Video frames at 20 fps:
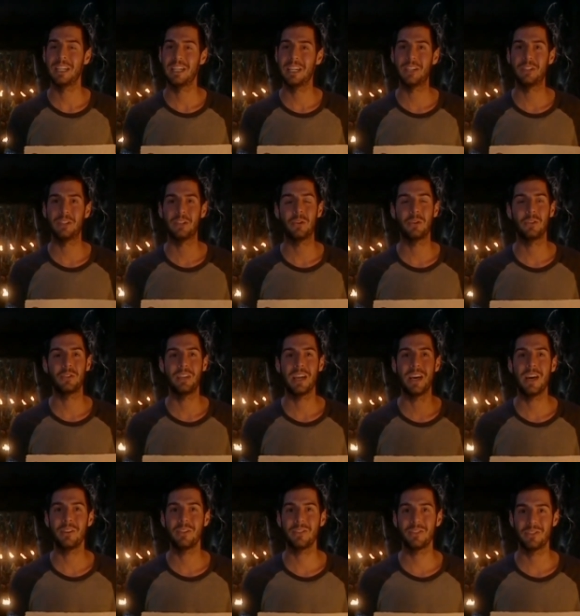It goes
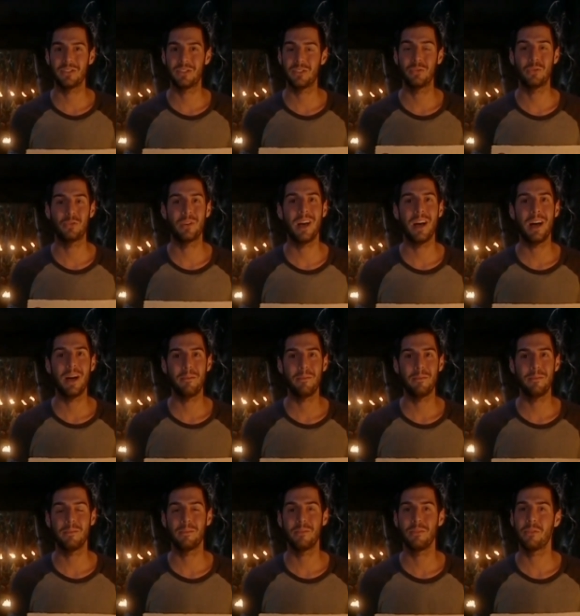out to Rob
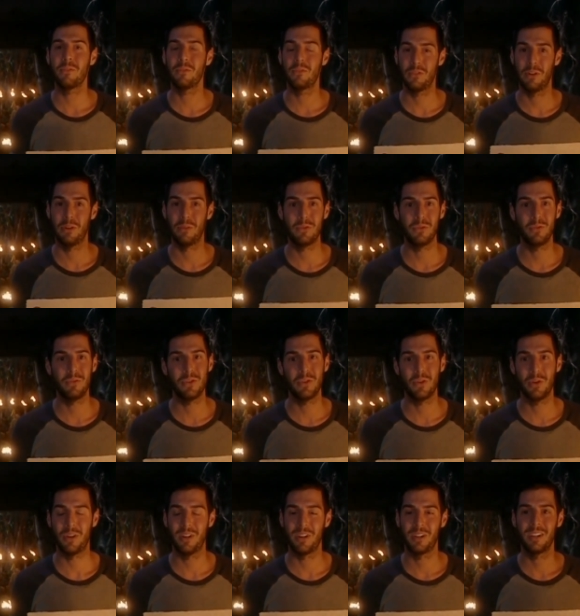from New
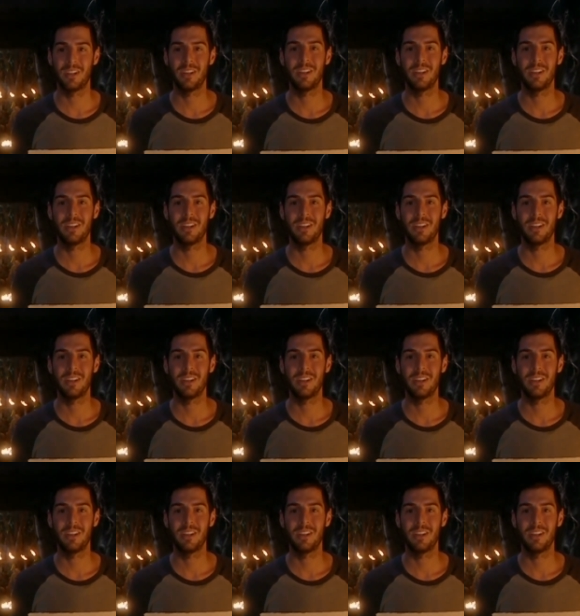York.